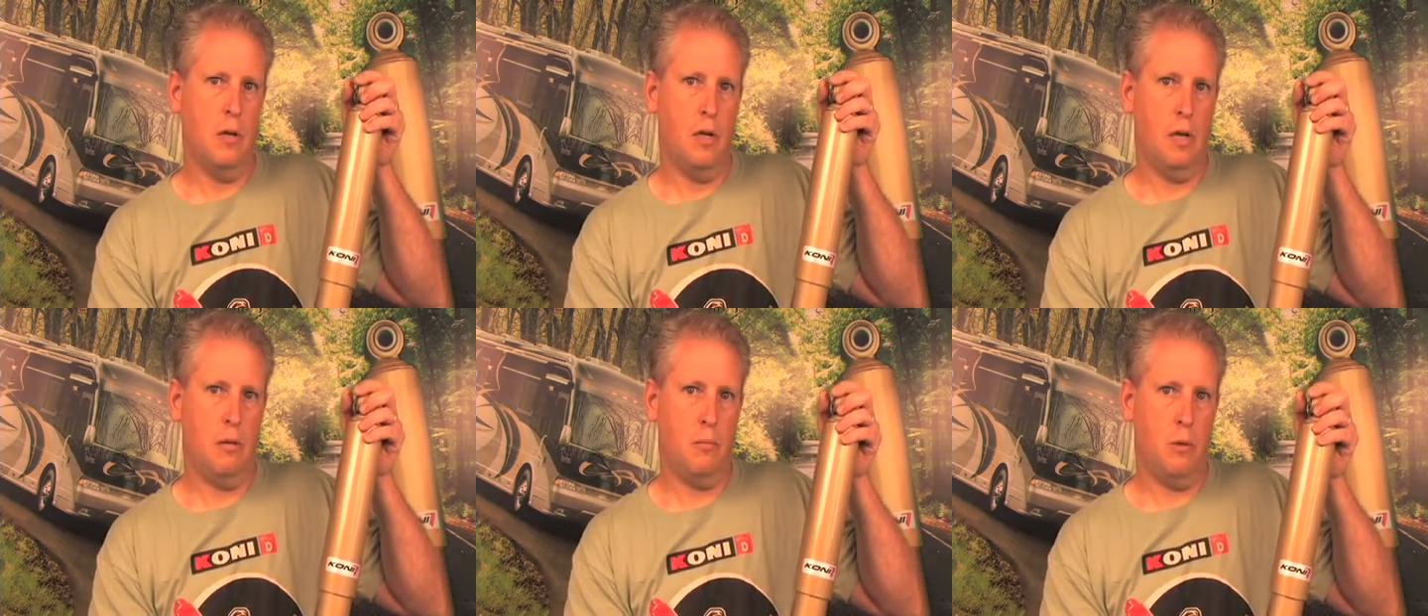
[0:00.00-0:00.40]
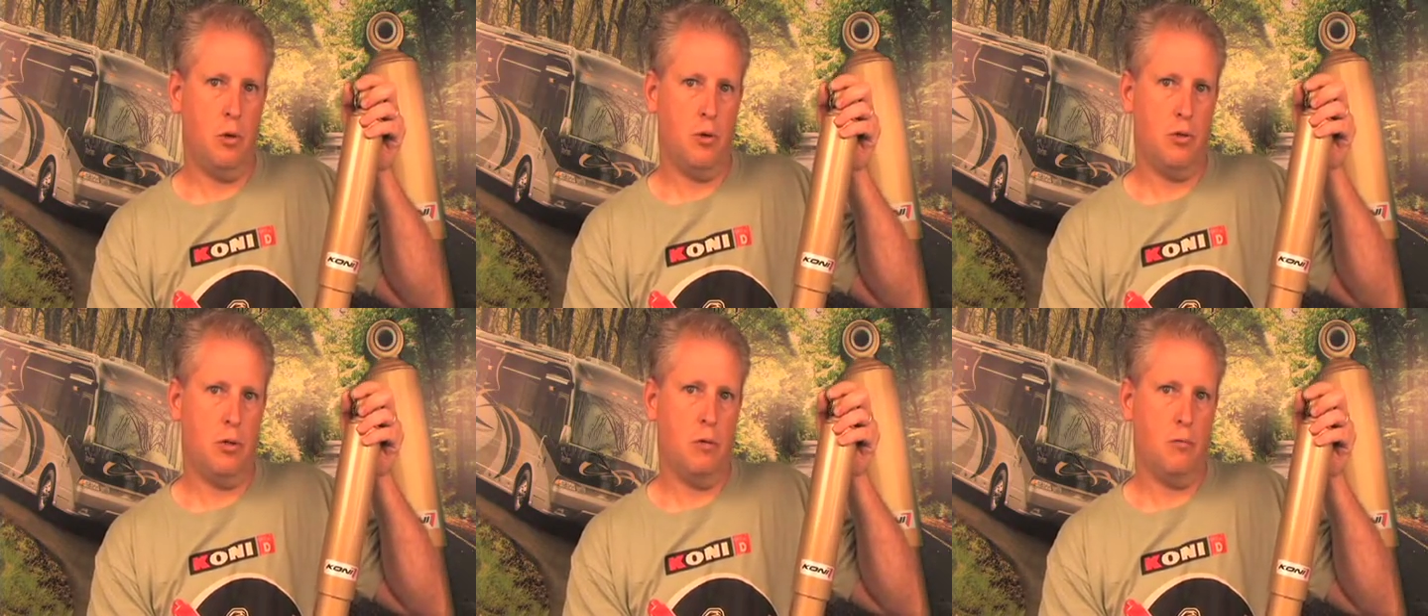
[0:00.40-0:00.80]
and
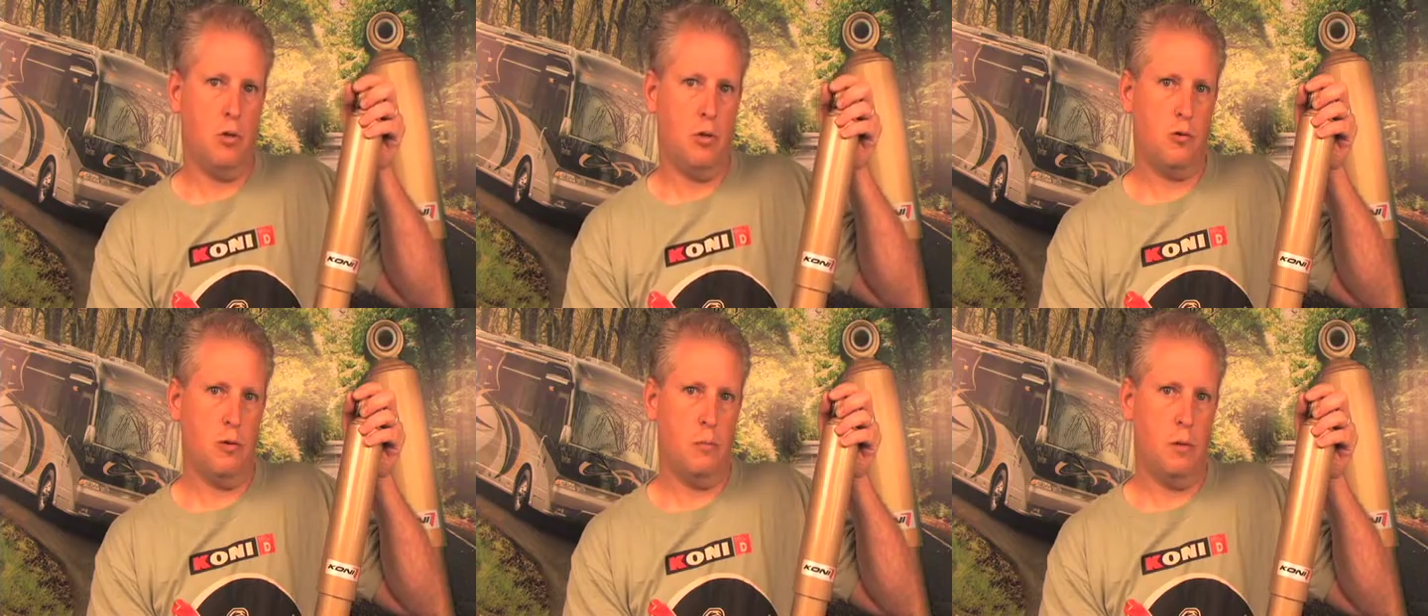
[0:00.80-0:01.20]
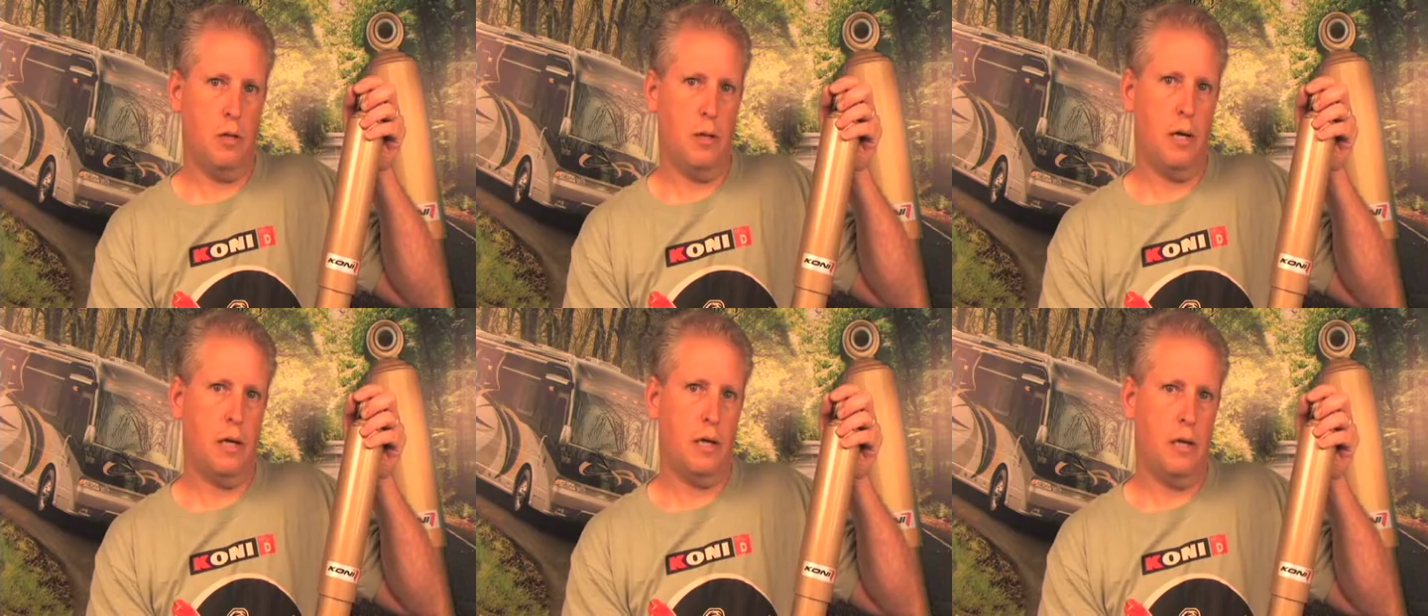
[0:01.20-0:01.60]
motion, which would be
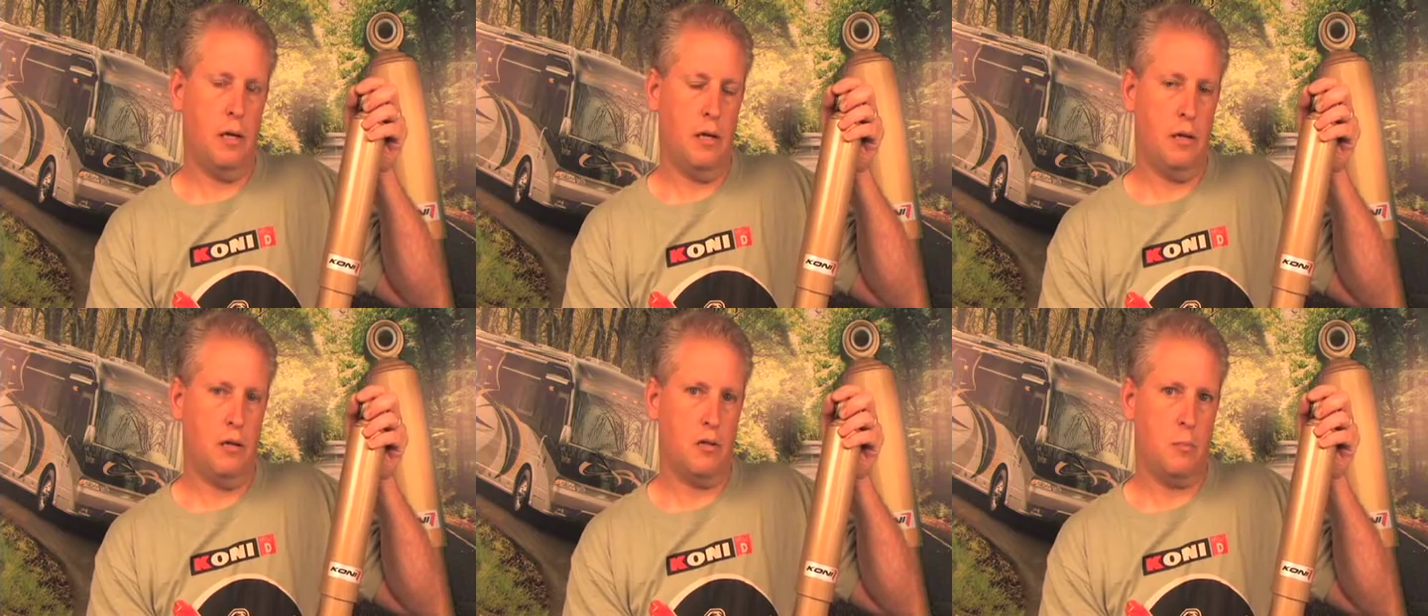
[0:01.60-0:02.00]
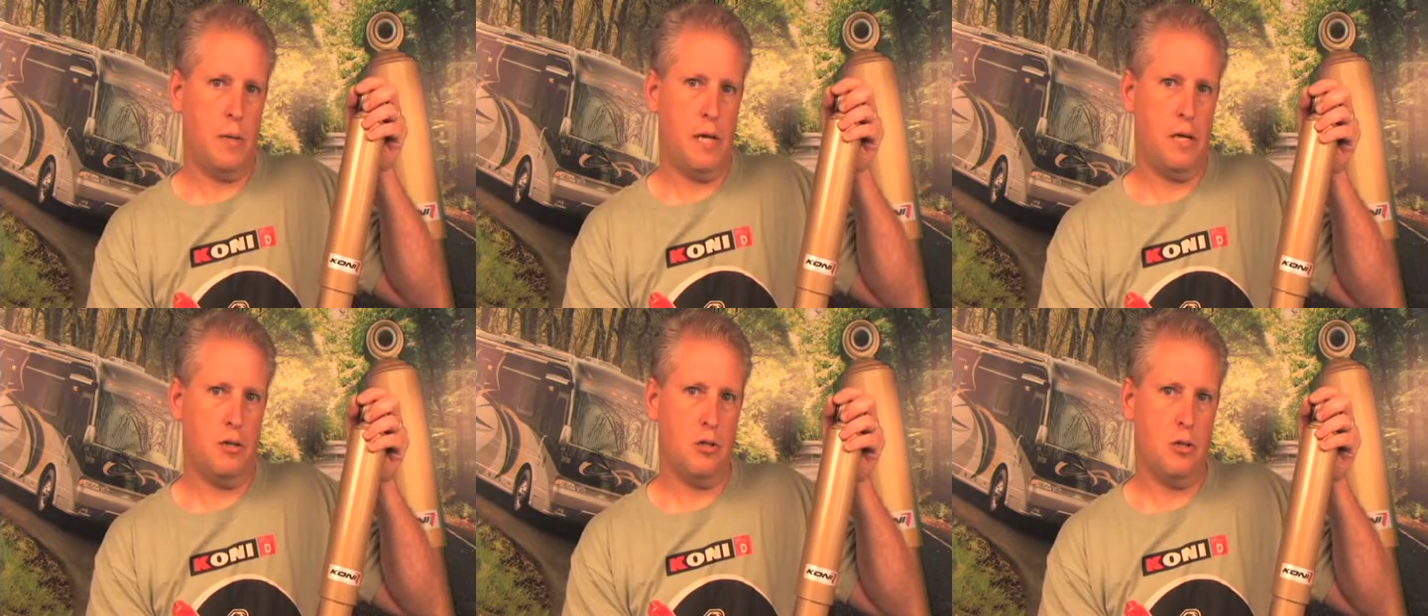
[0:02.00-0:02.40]
like hitting
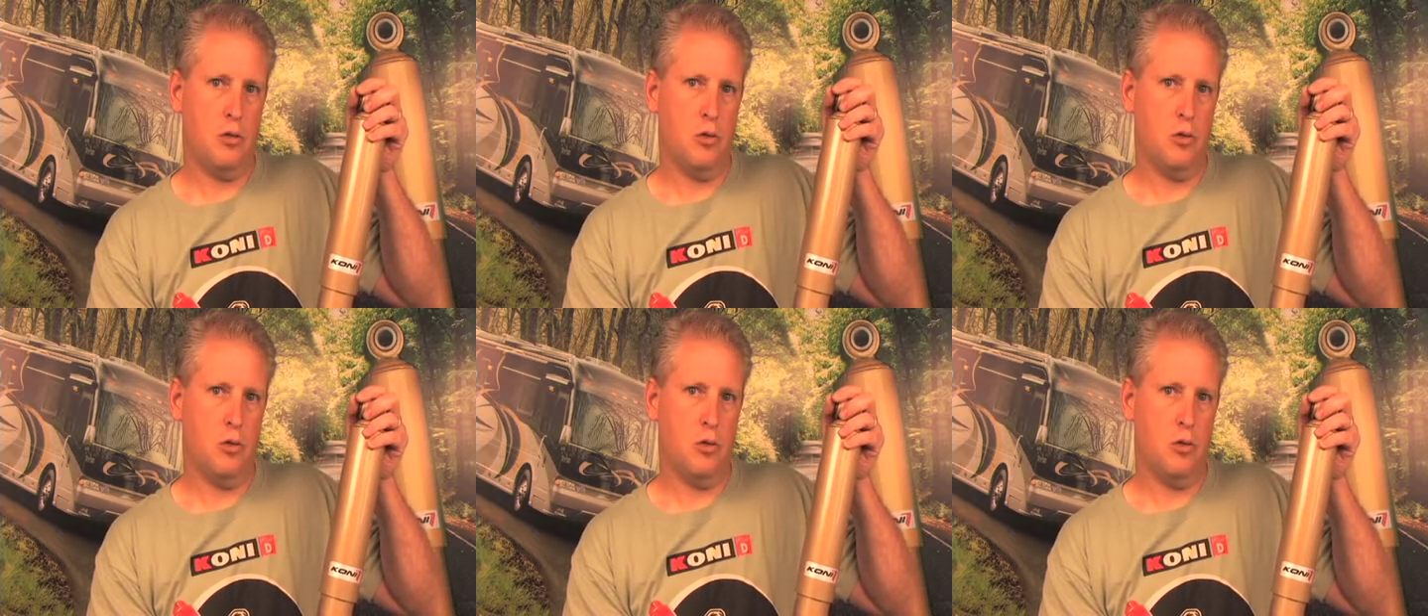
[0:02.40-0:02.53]
expansion